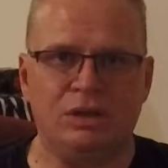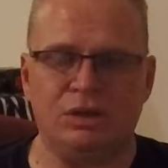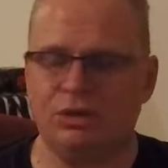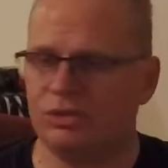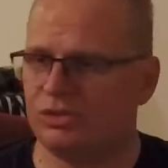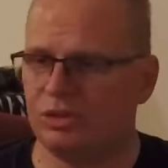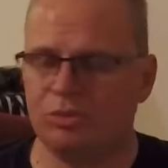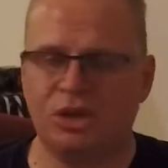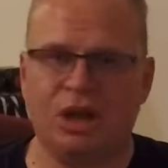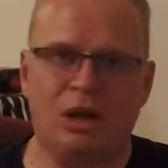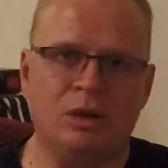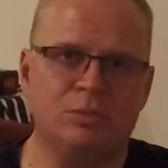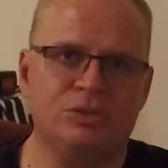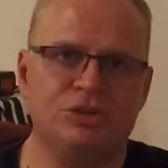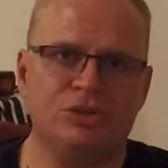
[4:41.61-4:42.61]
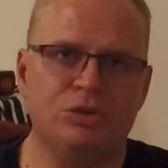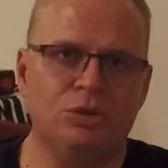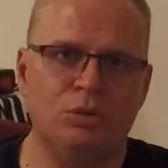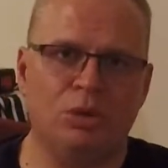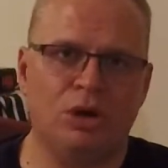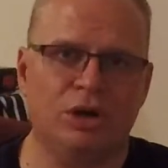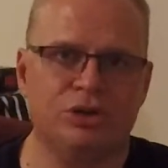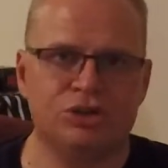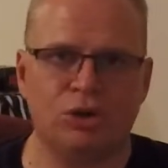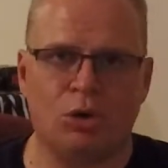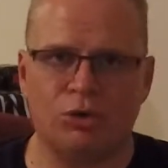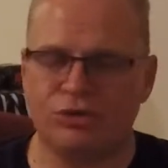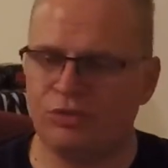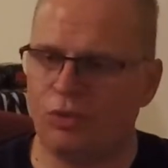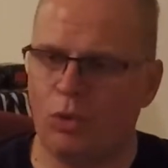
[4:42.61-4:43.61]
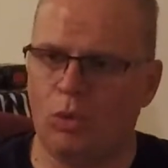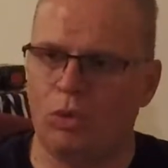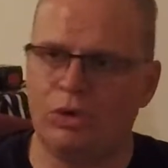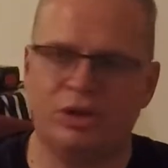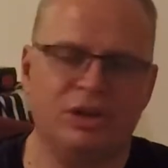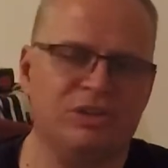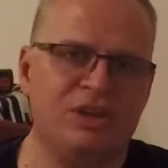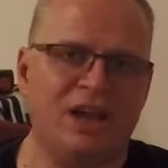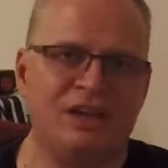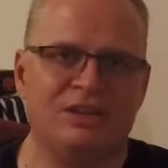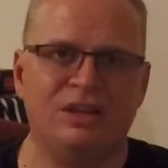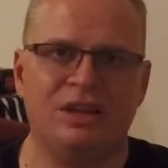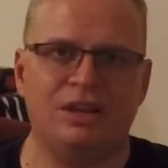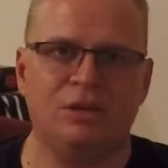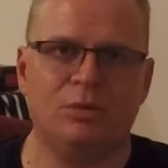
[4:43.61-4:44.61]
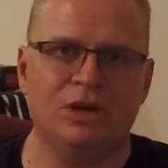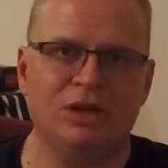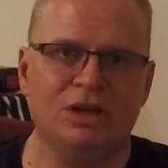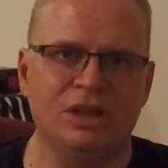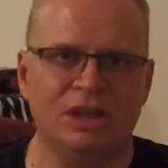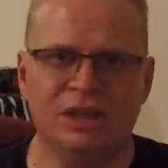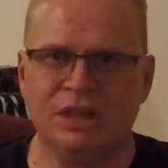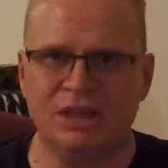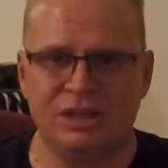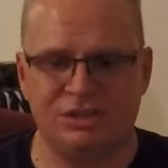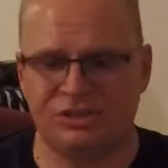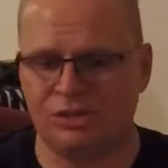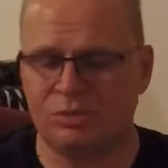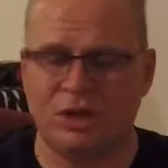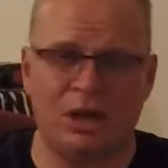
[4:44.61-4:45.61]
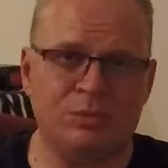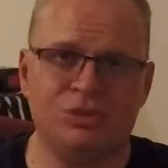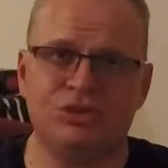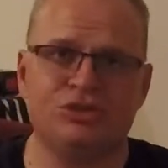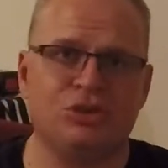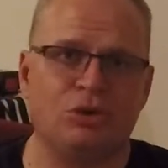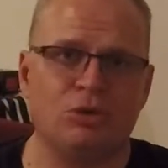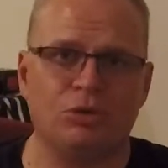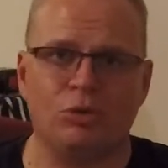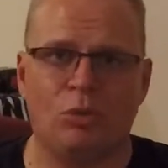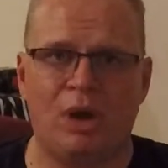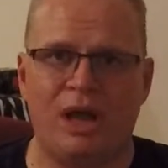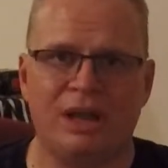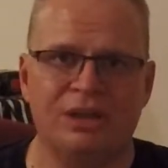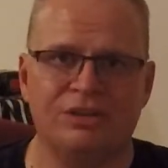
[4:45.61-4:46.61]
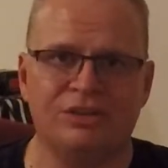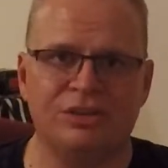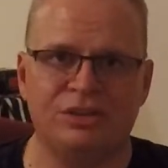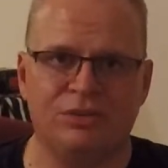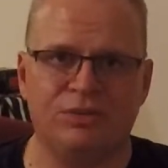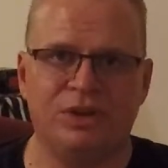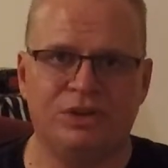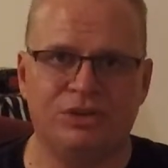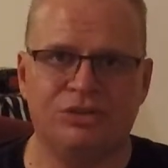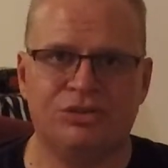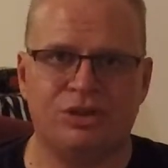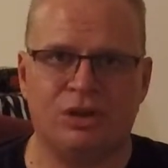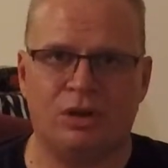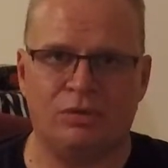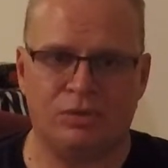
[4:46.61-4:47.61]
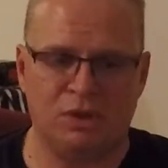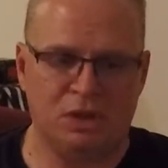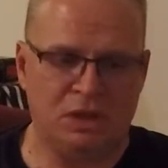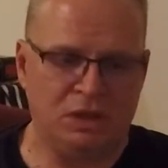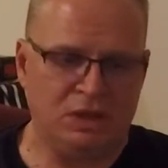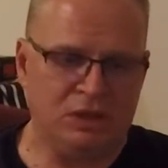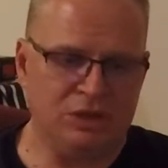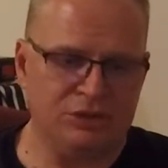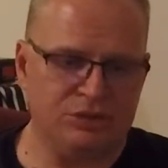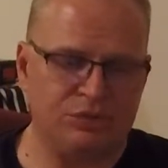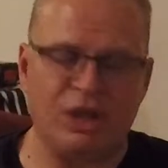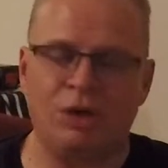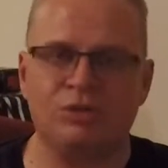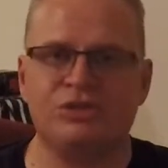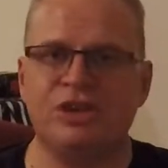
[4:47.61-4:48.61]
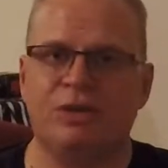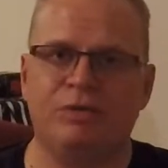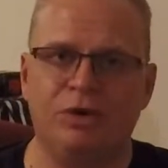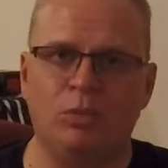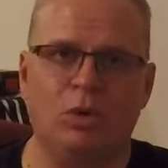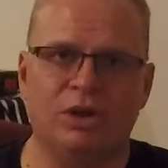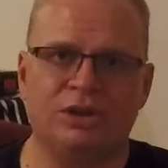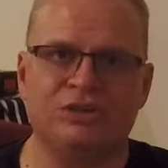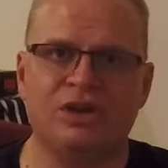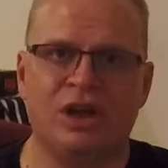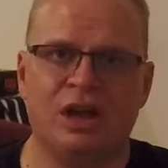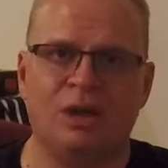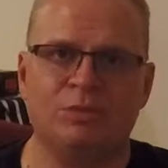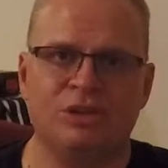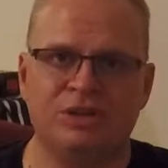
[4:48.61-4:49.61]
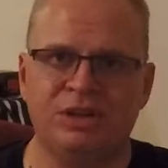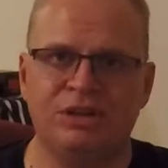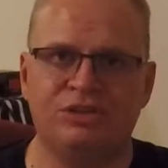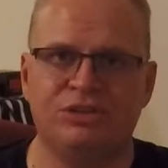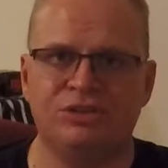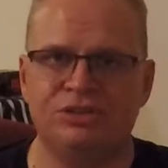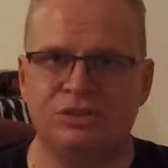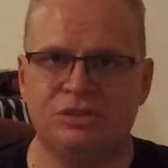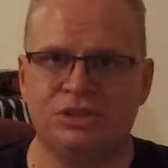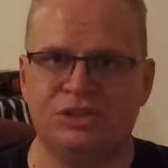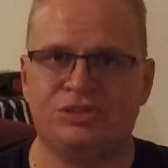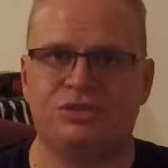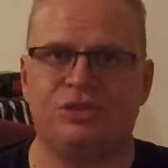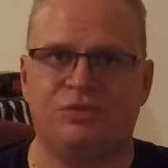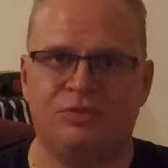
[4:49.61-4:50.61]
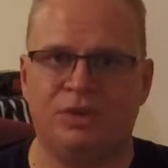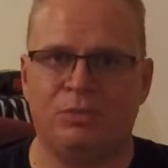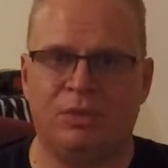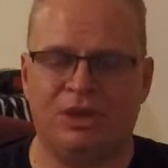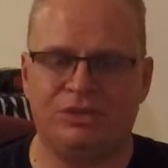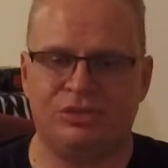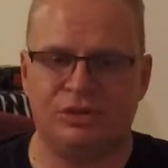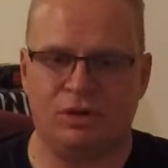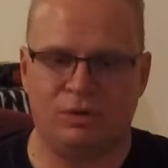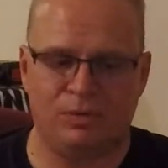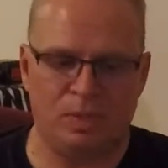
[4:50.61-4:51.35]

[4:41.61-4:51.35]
Sometimes you charge forward and attack the enemy, and sometimes you circle the wagons and defend yourself. So that was definitely one of the times I needed just to defend myself.